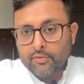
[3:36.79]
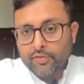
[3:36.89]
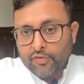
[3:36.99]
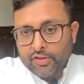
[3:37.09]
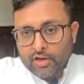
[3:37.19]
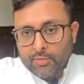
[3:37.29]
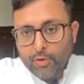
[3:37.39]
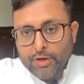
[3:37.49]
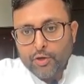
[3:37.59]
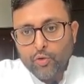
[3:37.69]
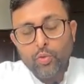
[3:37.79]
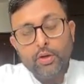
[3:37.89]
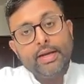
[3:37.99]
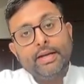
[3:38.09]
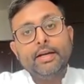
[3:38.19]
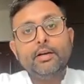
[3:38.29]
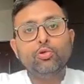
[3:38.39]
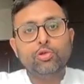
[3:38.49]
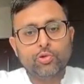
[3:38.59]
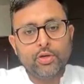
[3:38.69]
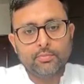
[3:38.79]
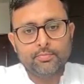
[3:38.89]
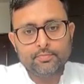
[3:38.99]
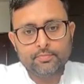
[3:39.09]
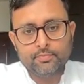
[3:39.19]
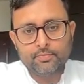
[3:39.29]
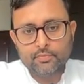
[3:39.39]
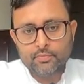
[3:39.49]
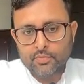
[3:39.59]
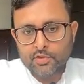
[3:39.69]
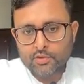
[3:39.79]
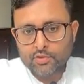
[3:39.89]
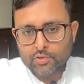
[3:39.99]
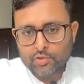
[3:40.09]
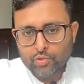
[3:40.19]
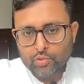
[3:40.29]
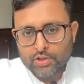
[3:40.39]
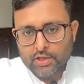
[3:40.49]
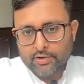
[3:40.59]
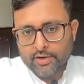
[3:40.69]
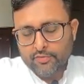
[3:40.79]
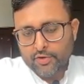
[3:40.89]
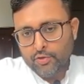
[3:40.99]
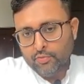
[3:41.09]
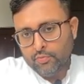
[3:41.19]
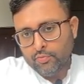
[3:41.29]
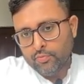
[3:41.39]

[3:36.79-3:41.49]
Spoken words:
53.2 into 3. So total revenue